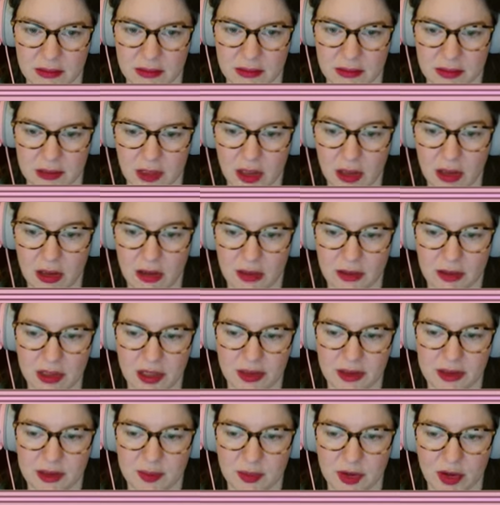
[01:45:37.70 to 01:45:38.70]
Oh, no,
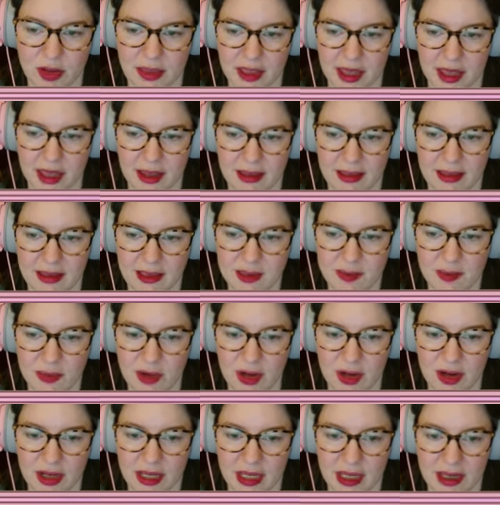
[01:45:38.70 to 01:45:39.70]
there's more there. There's
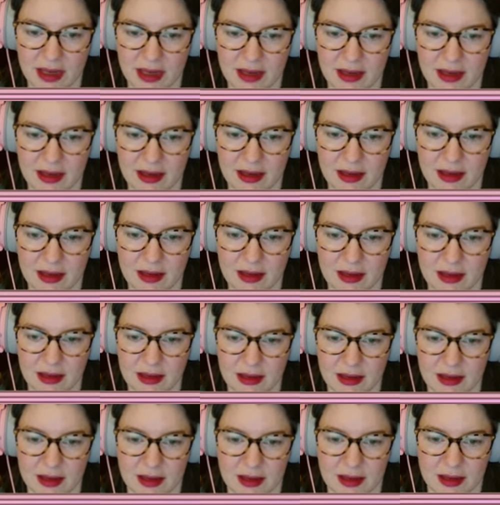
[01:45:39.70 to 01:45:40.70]
more here.
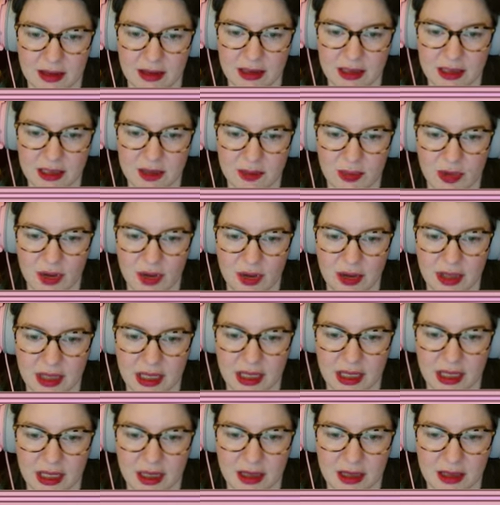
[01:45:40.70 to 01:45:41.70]
There's more
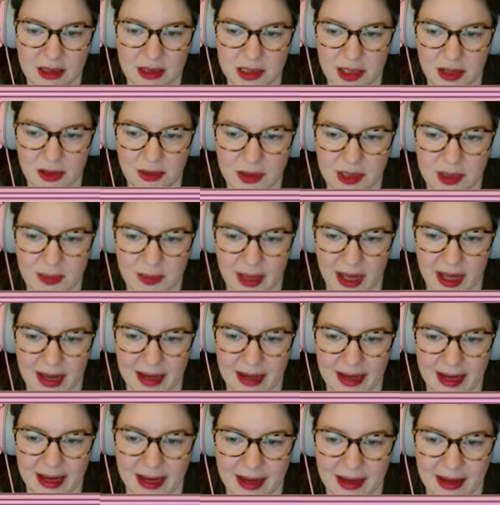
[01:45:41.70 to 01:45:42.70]
here. Don't
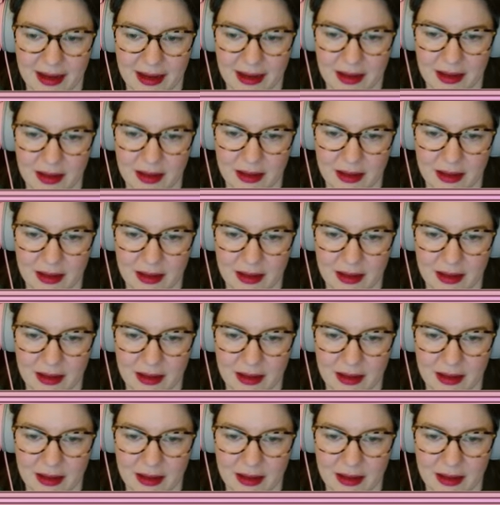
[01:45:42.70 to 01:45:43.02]
panic.